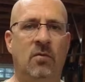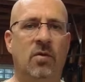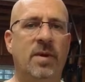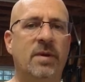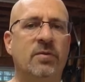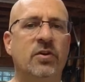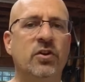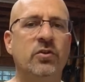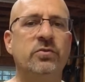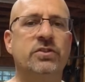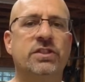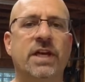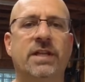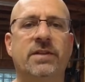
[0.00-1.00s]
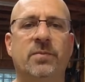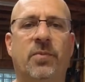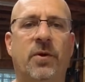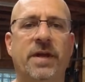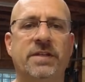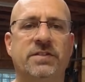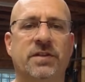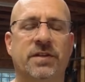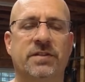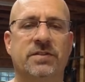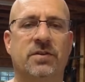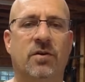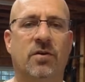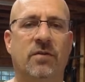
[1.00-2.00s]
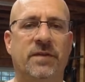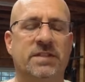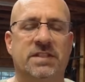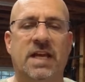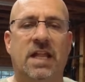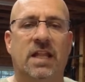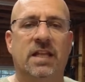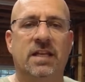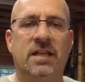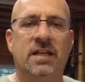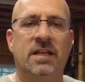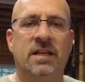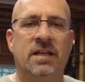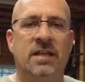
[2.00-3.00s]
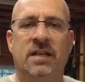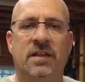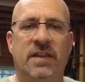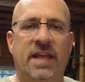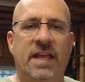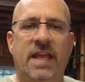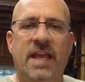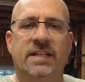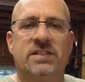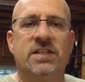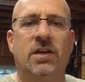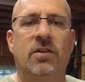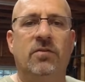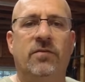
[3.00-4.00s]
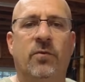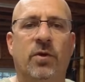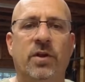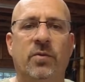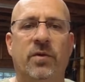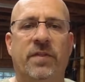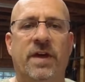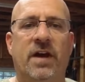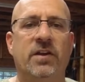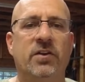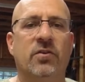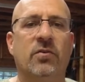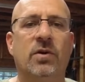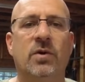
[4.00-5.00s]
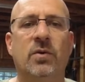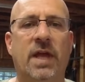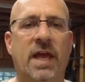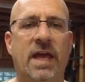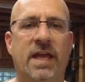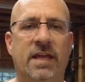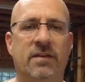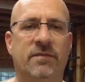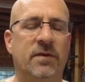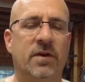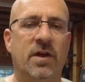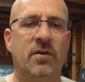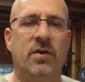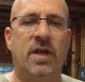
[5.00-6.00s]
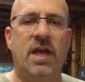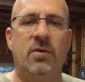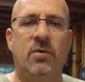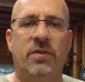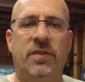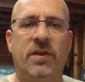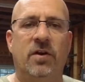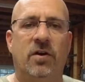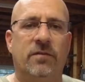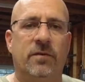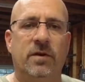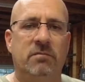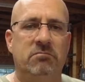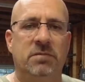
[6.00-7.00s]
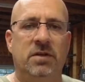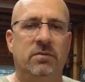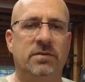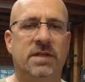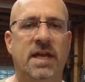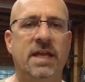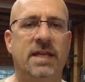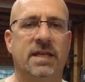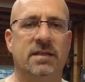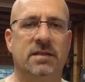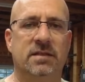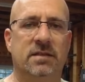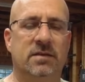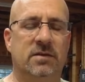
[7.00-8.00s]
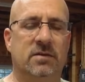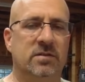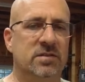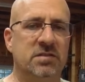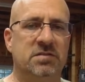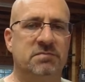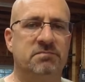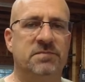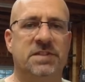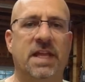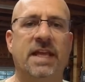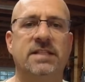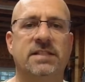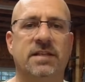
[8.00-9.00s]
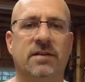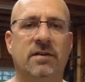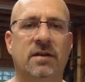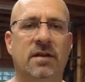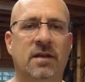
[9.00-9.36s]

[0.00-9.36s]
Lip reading: Remember, you set the price on this car if you sell it. They can't sell it for you without you're okay. If you're not okay with the offer, you don't take it. The car just stays there.